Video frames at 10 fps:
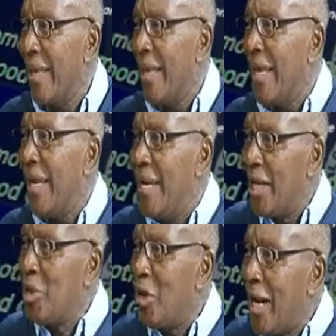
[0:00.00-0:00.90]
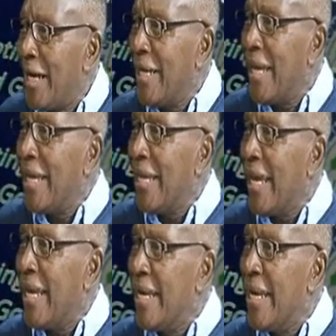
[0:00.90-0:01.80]
A natural then
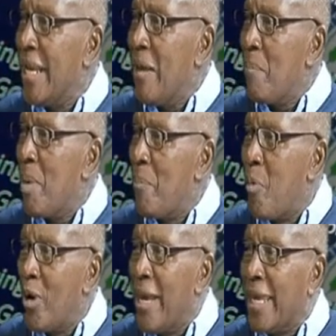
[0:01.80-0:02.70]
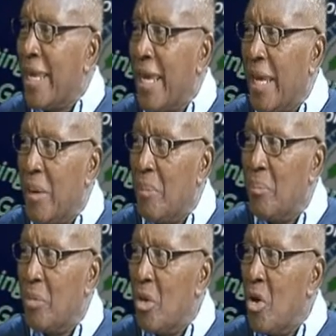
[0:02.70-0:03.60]
again, people then can
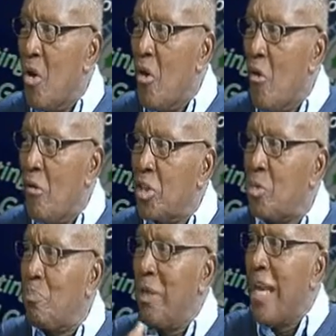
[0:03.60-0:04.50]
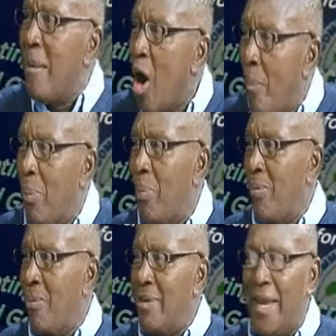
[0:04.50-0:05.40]
speed them up.
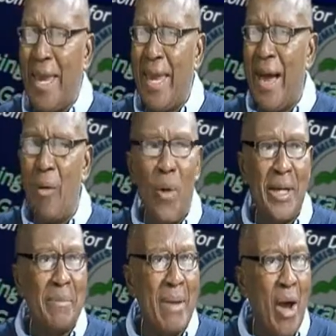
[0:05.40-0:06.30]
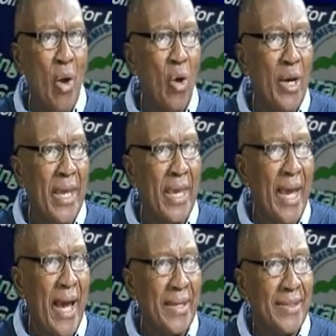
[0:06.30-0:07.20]
They can wait man call they can
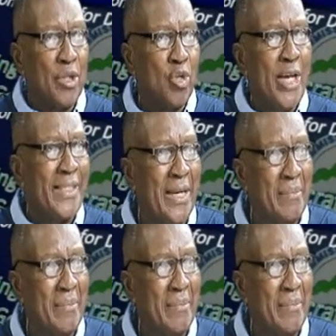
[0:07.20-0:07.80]
accentuate them.